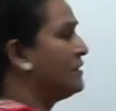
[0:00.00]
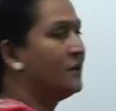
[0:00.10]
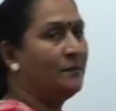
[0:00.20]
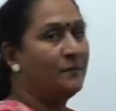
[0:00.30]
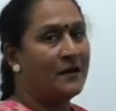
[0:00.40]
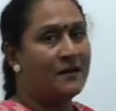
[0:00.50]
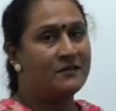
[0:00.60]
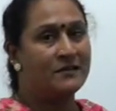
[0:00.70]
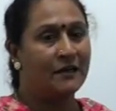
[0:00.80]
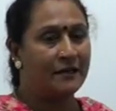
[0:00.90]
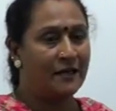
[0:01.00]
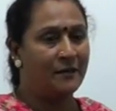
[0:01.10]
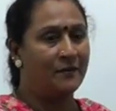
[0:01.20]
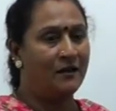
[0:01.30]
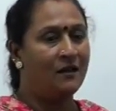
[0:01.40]
he buys a
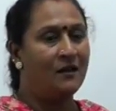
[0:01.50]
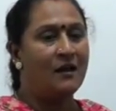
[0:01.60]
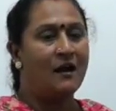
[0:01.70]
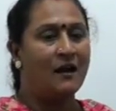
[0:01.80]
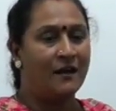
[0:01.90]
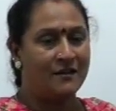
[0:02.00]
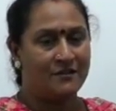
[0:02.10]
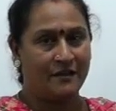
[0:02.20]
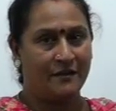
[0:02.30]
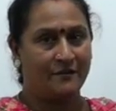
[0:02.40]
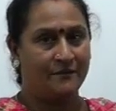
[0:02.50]
table and a chair.